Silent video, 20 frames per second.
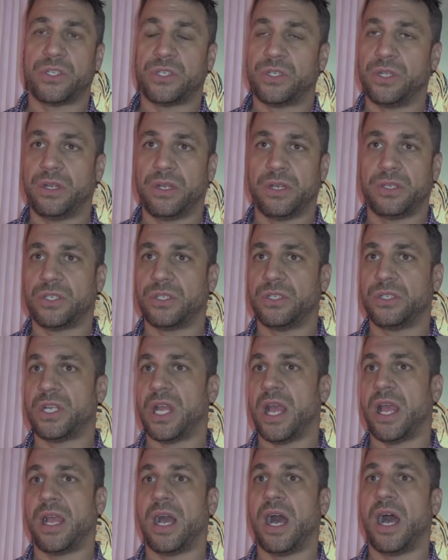studios in
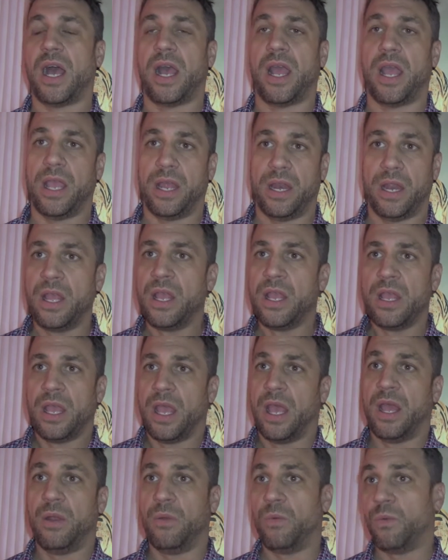Shanghai and
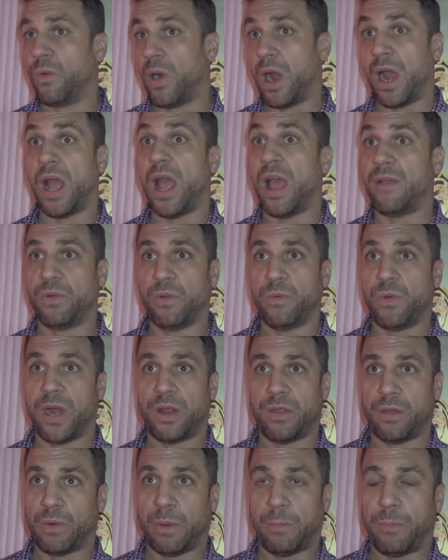and where
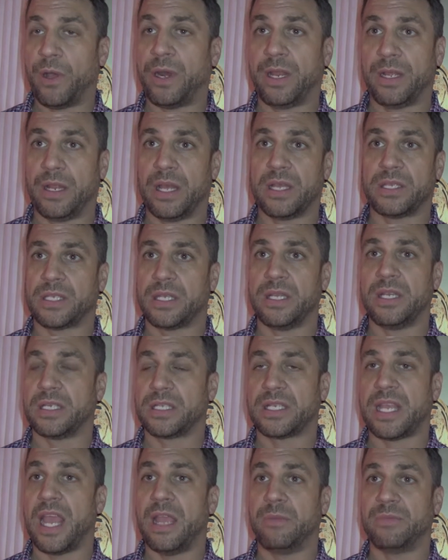everywhere that we're putting this
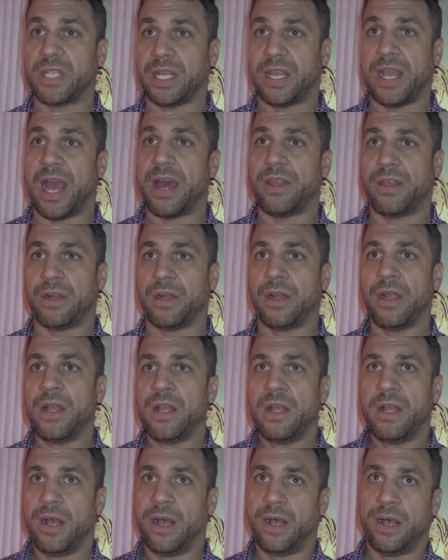this game together,
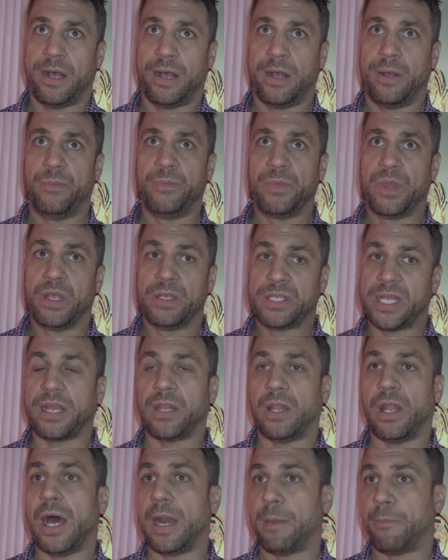um, take
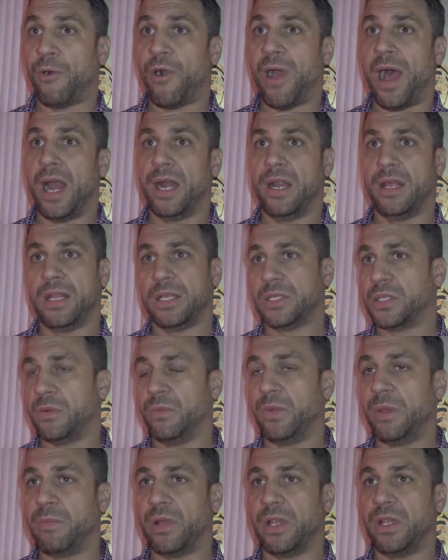a lot of pride in this, and
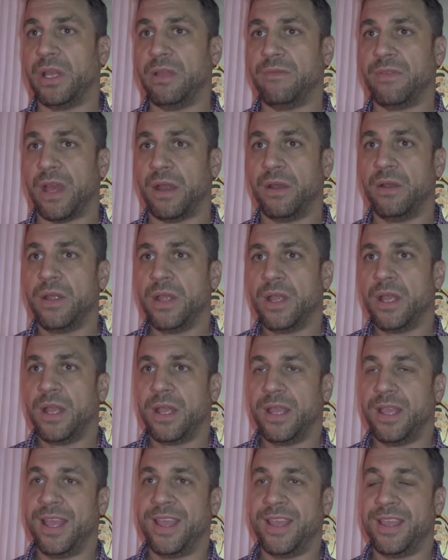we believe that
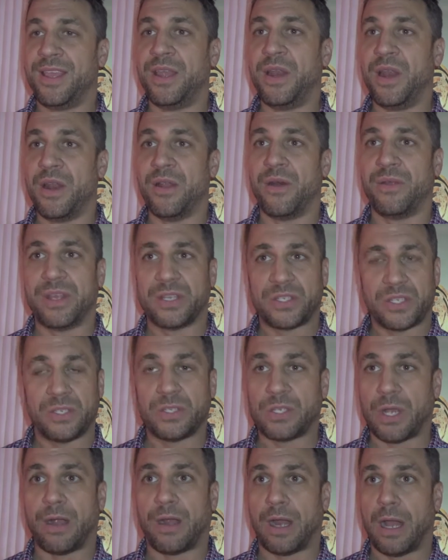you know, this
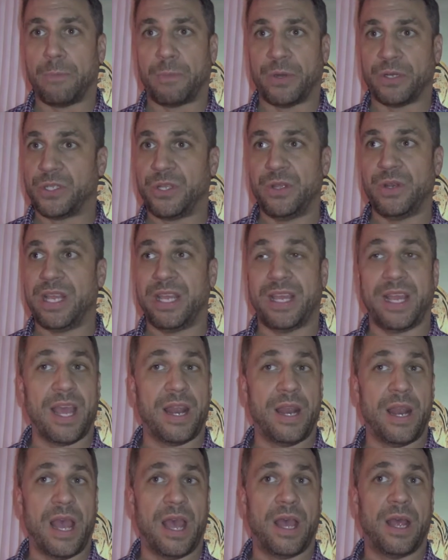is our opportunity
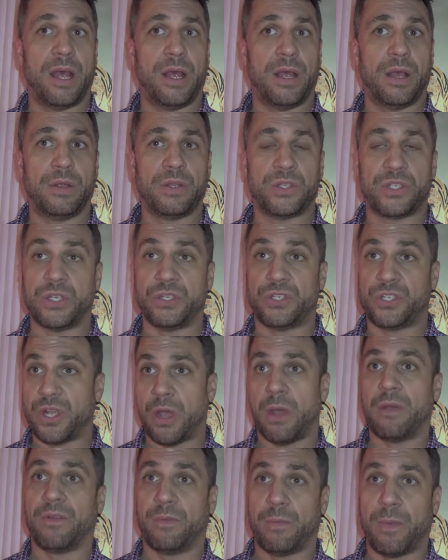and uh, to
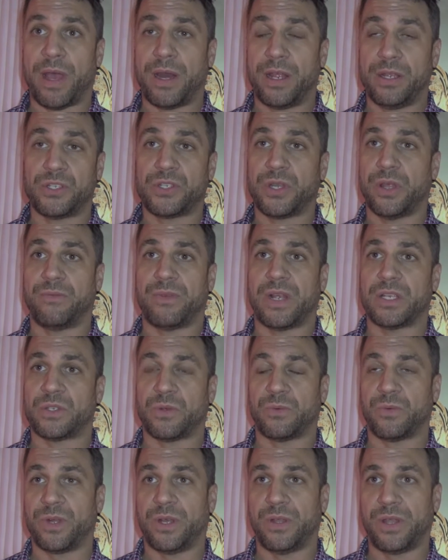show everybody and show the rest
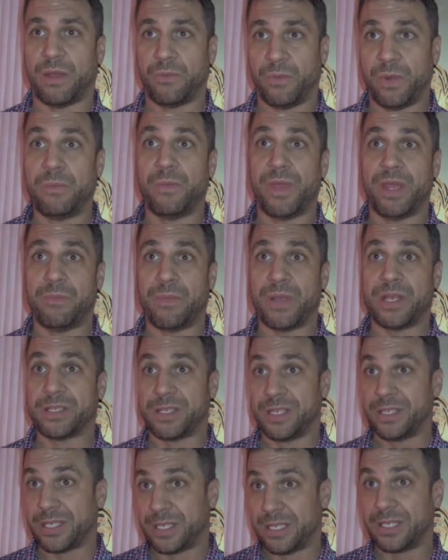of the world that we mean
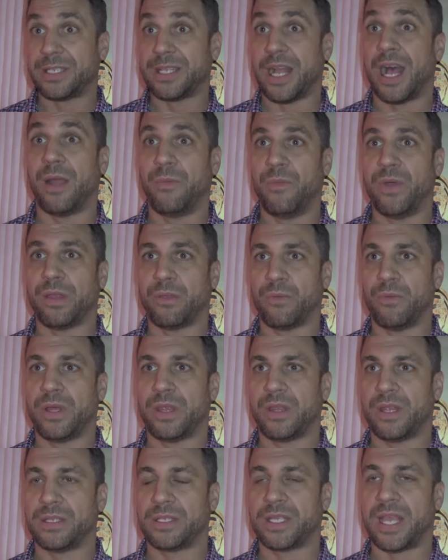business this time with,
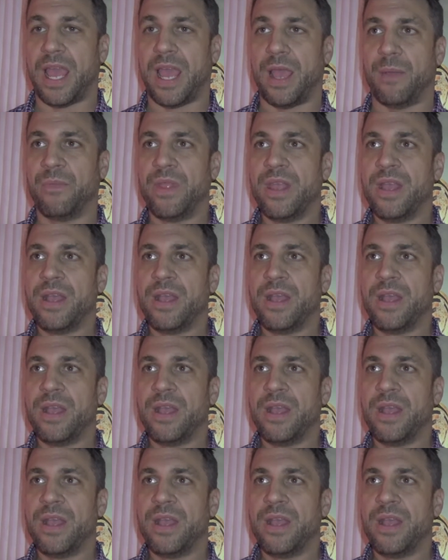with this game.